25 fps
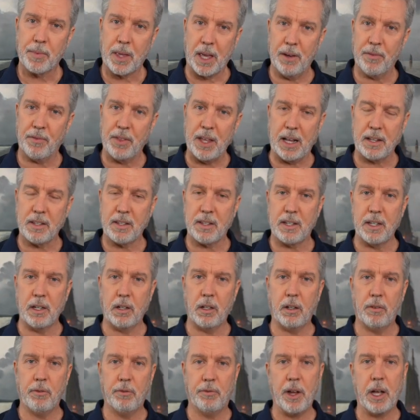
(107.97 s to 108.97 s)
if that's
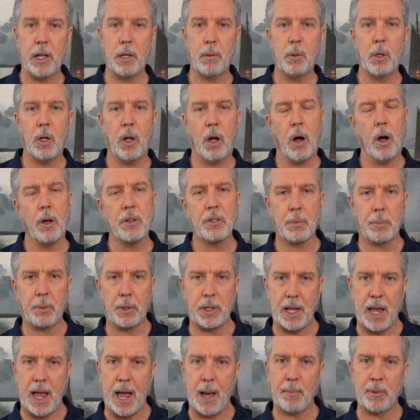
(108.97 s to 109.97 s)
still available. I'll also
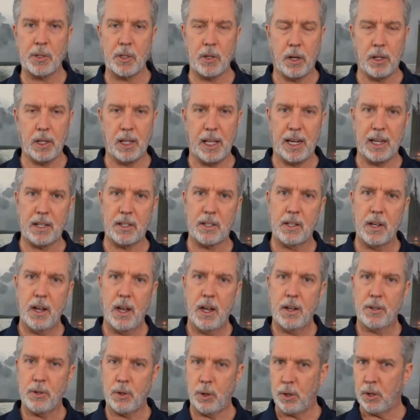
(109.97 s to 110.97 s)
put the Amazon links
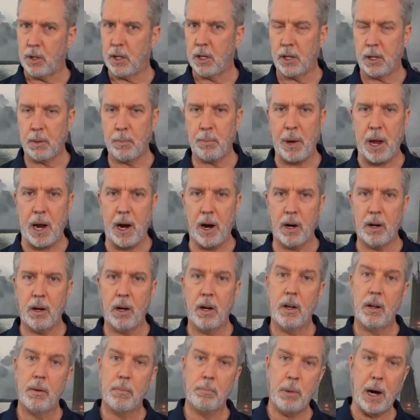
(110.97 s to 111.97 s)
so you can compare